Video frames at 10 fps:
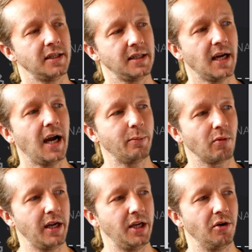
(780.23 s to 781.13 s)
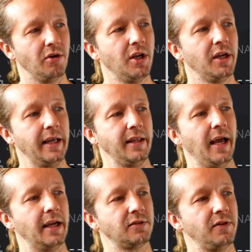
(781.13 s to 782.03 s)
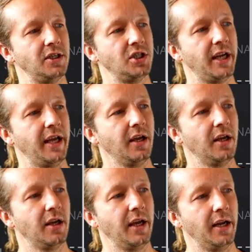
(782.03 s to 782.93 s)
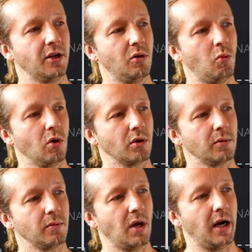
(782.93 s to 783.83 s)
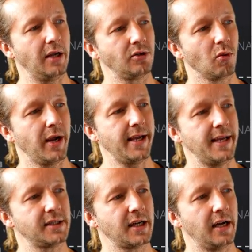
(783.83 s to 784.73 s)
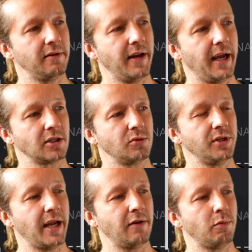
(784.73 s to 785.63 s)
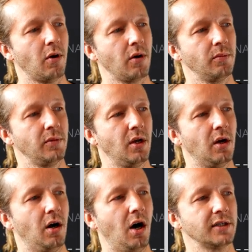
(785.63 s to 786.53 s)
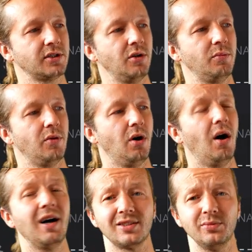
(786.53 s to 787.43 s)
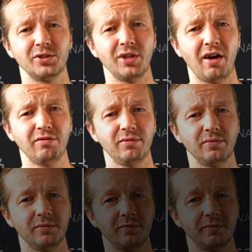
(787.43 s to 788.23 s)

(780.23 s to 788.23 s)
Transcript: of the type right here and the SVG, and it could work great inside of an actual nav bar. Awesome, awesome stuff.